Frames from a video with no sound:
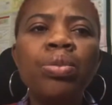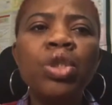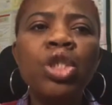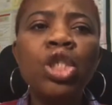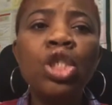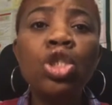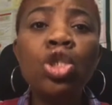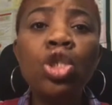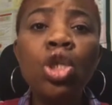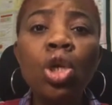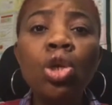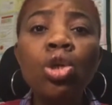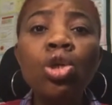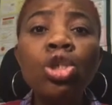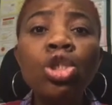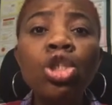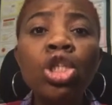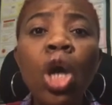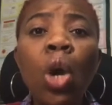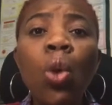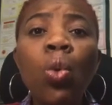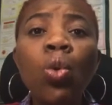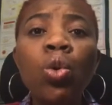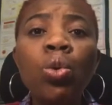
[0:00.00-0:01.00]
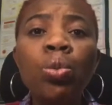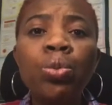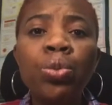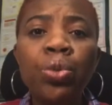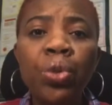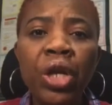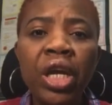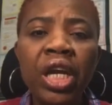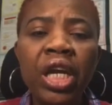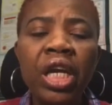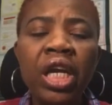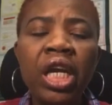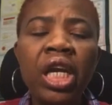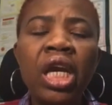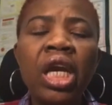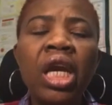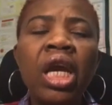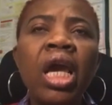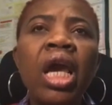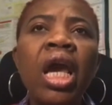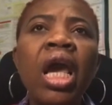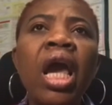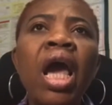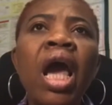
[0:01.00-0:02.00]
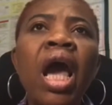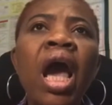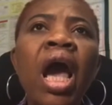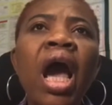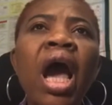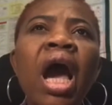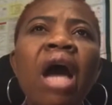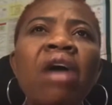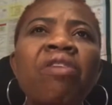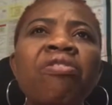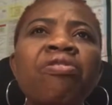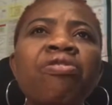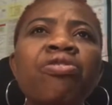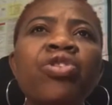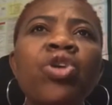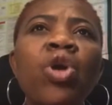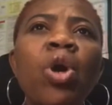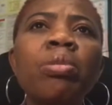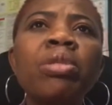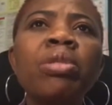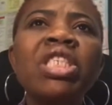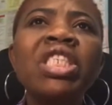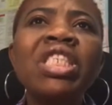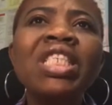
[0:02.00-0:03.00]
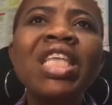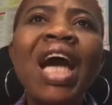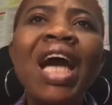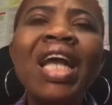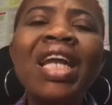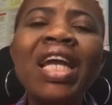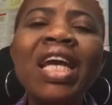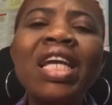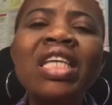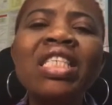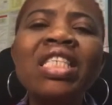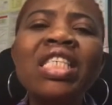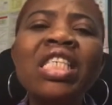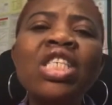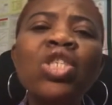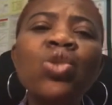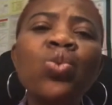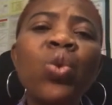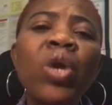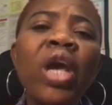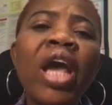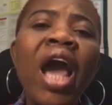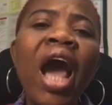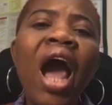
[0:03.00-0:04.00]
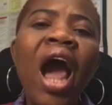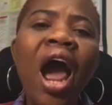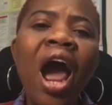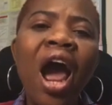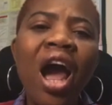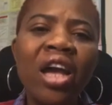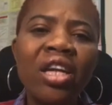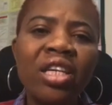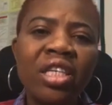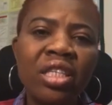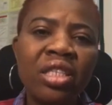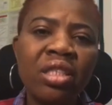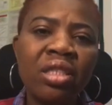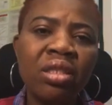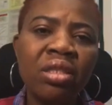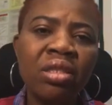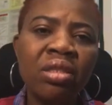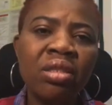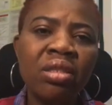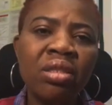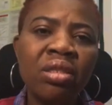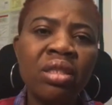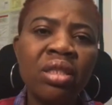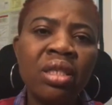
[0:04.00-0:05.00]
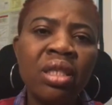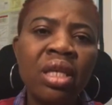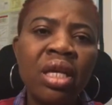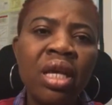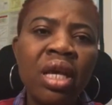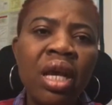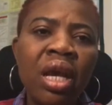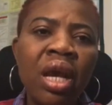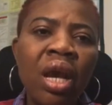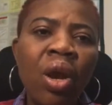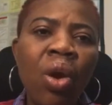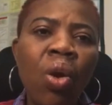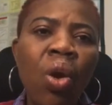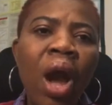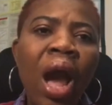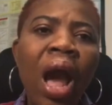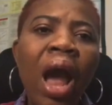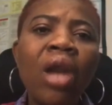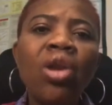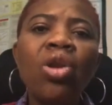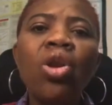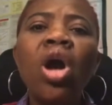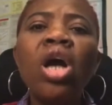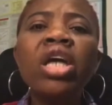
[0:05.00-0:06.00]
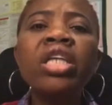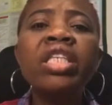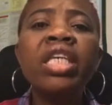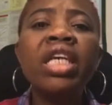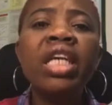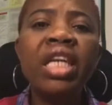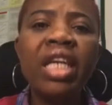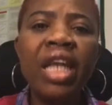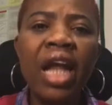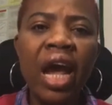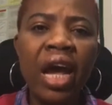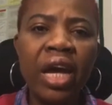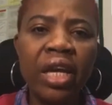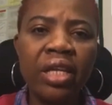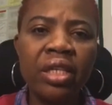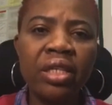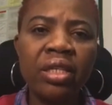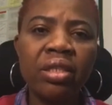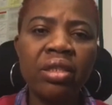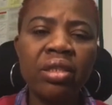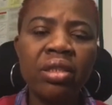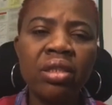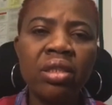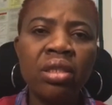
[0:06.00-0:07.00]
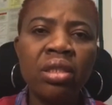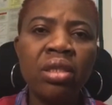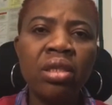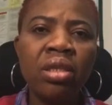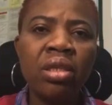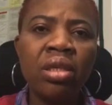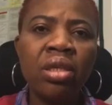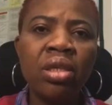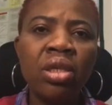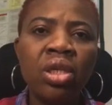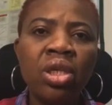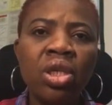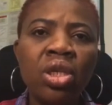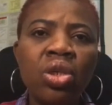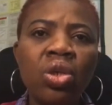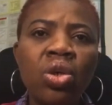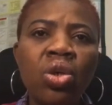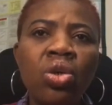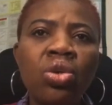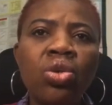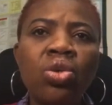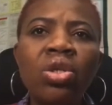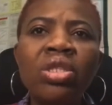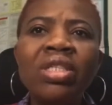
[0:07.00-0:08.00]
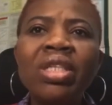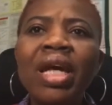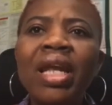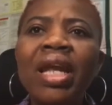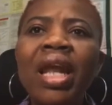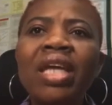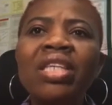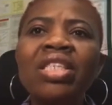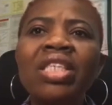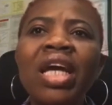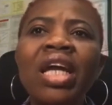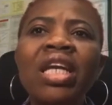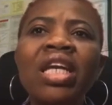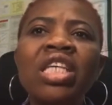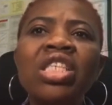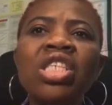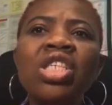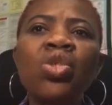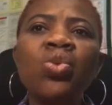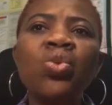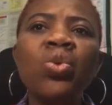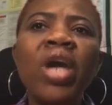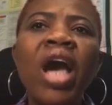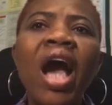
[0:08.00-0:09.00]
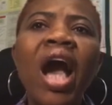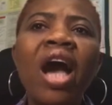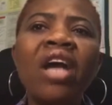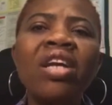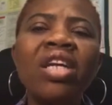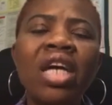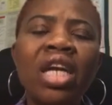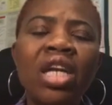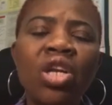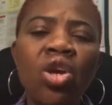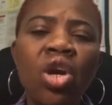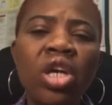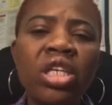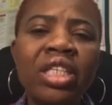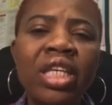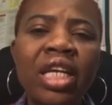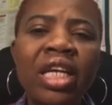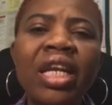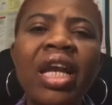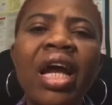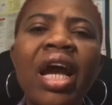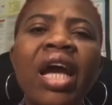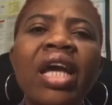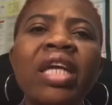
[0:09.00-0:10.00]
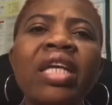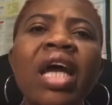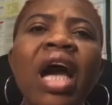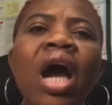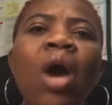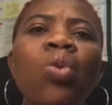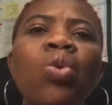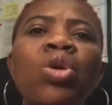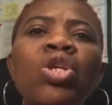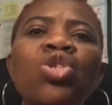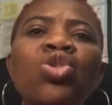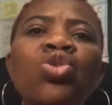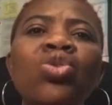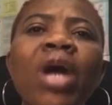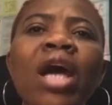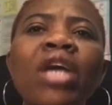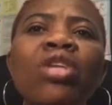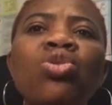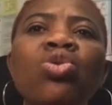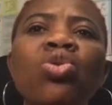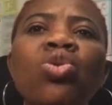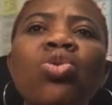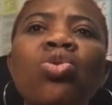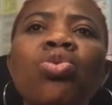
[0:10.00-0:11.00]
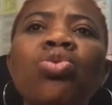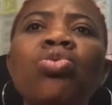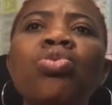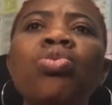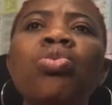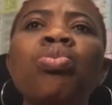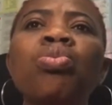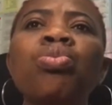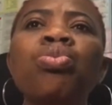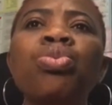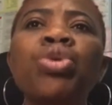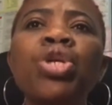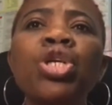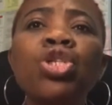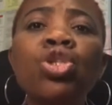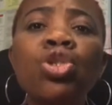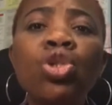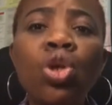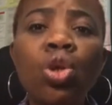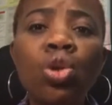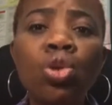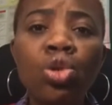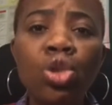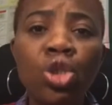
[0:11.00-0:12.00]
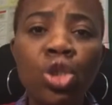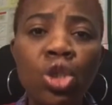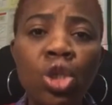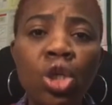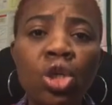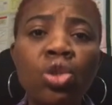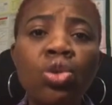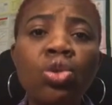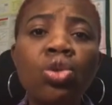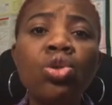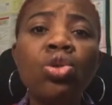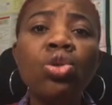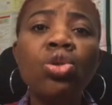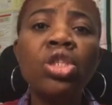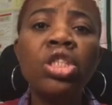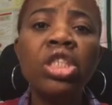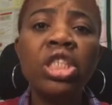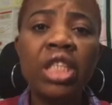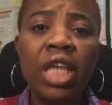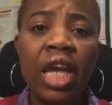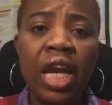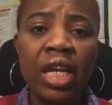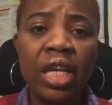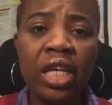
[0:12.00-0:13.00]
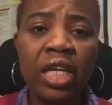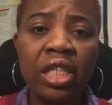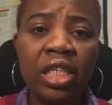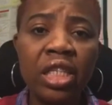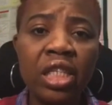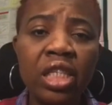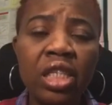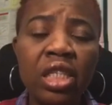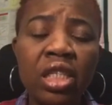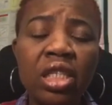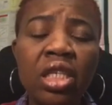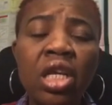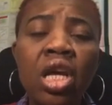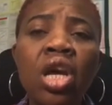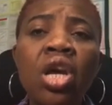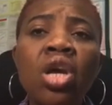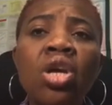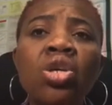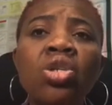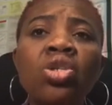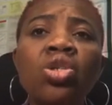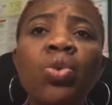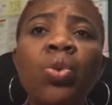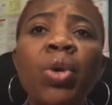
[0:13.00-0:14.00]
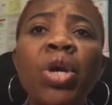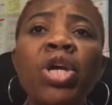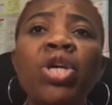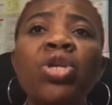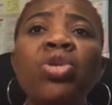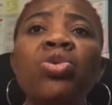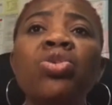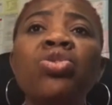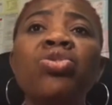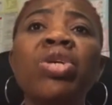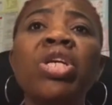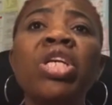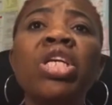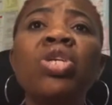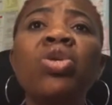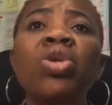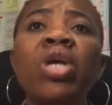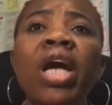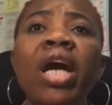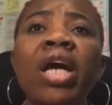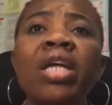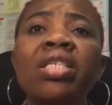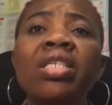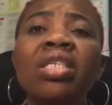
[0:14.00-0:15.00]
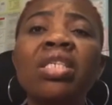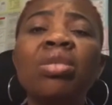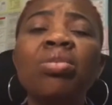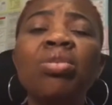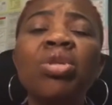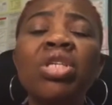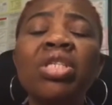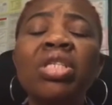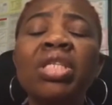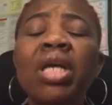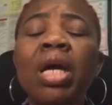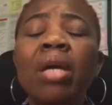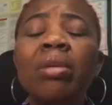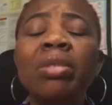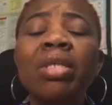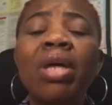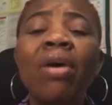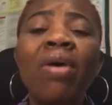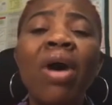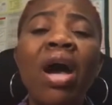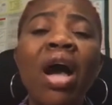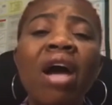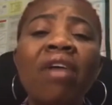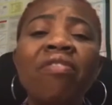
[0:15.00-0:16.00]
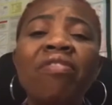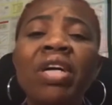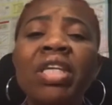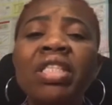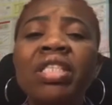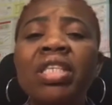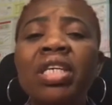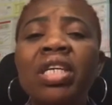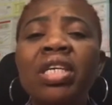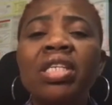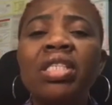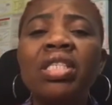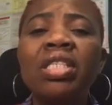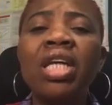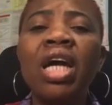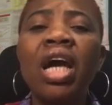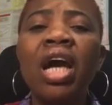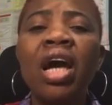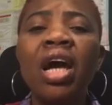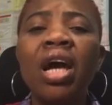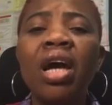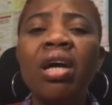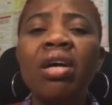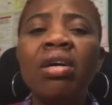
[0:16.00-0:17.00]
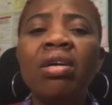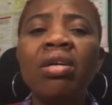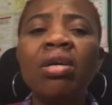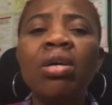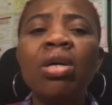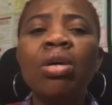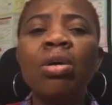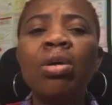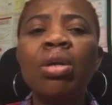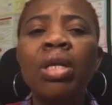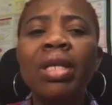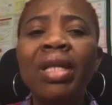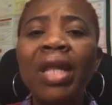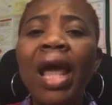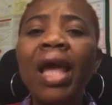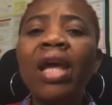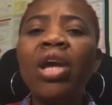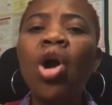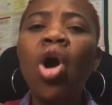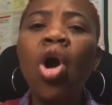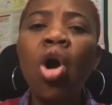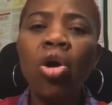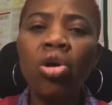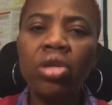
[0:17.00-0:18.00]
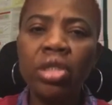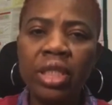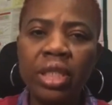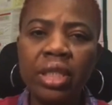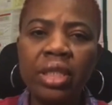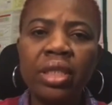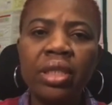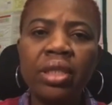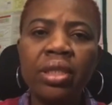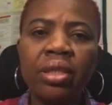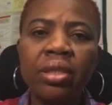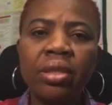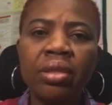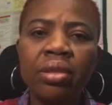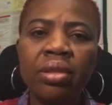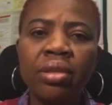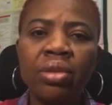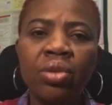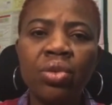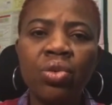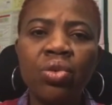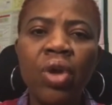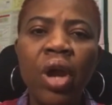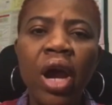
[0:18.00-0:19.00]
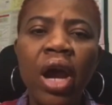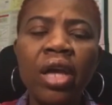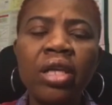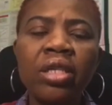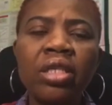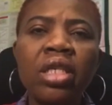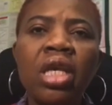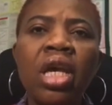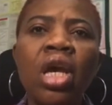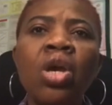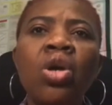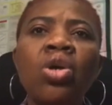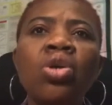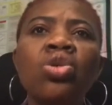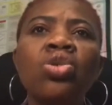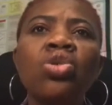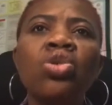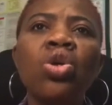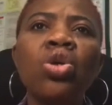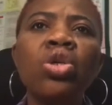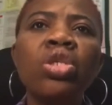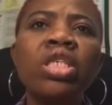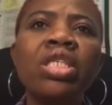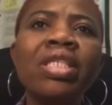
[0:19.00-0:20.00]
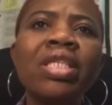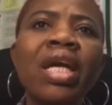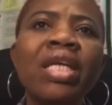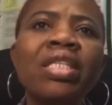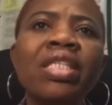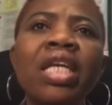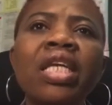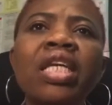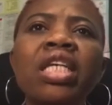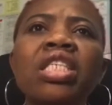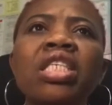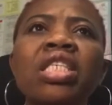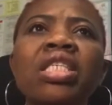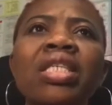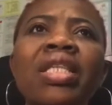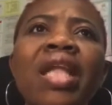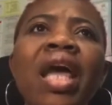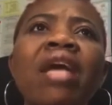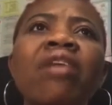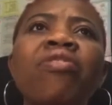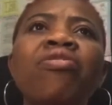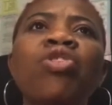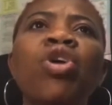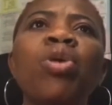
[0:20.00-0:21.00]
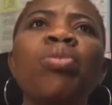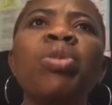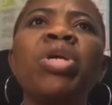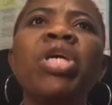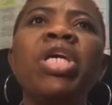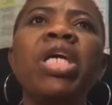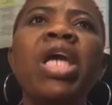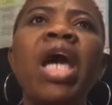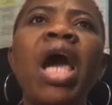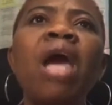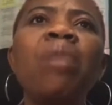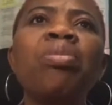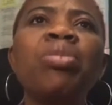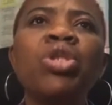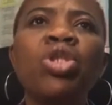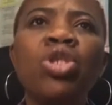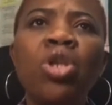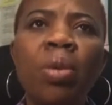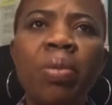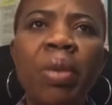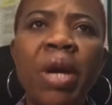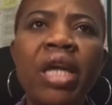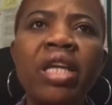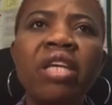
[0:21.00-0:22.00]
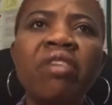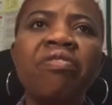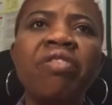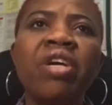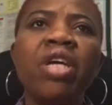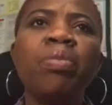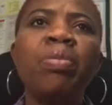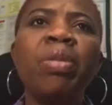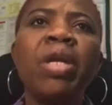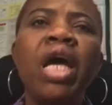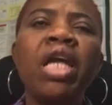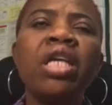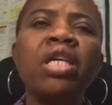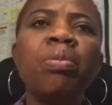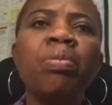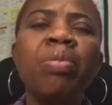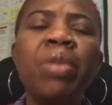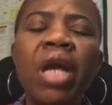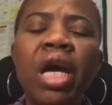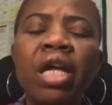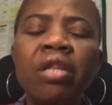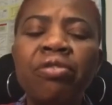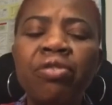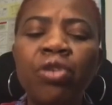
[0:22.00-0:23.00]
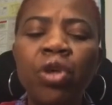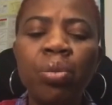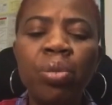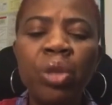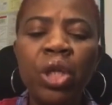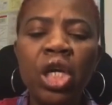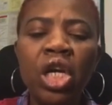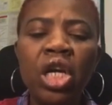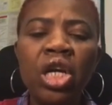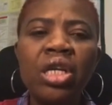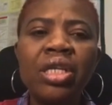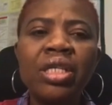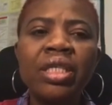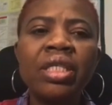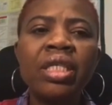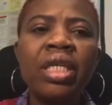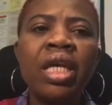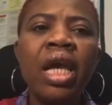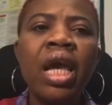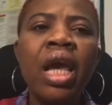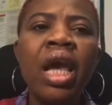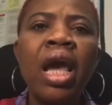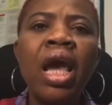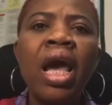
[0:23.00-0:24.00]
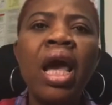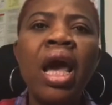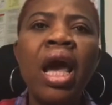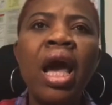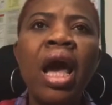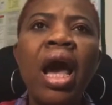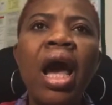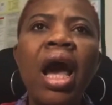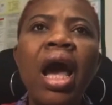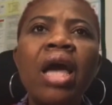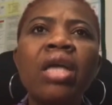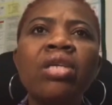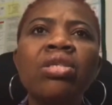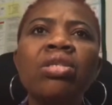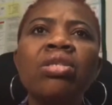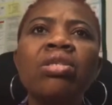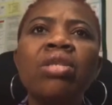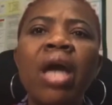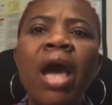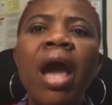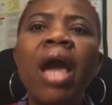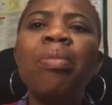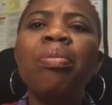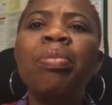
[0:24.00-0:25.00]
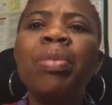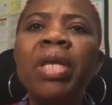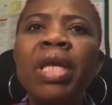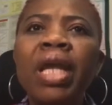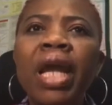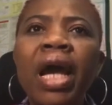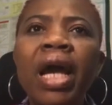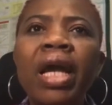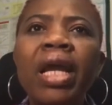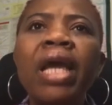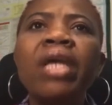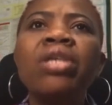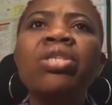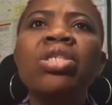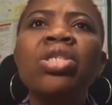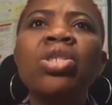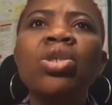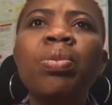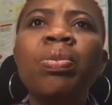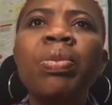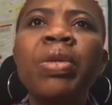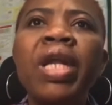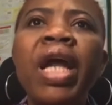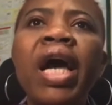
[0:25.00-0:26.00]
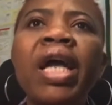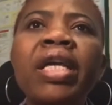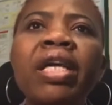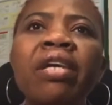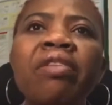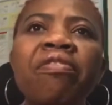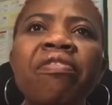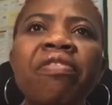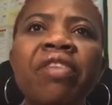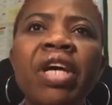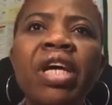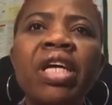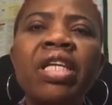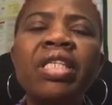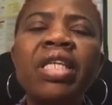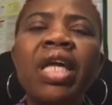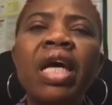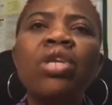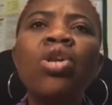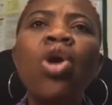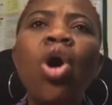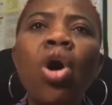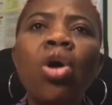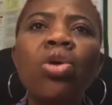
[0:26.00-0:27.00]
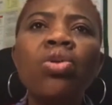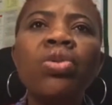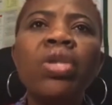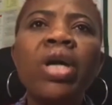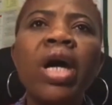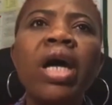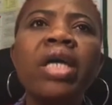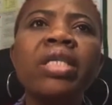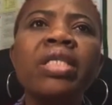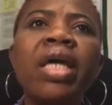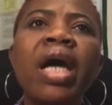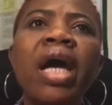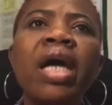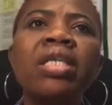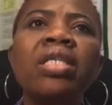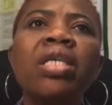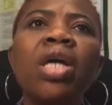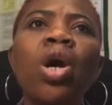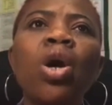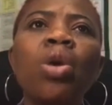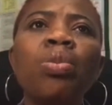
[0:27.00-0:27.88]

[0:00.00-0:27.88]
solution we bring are from challenges we had along the line. You know, those are like challenges we had along the line, and we try to bring solution to those challenges. So when you really look at it, most times our avatars are like us, right? So these are challenges. Like for me, I put up an event planning platform because I used to plan events and all that, and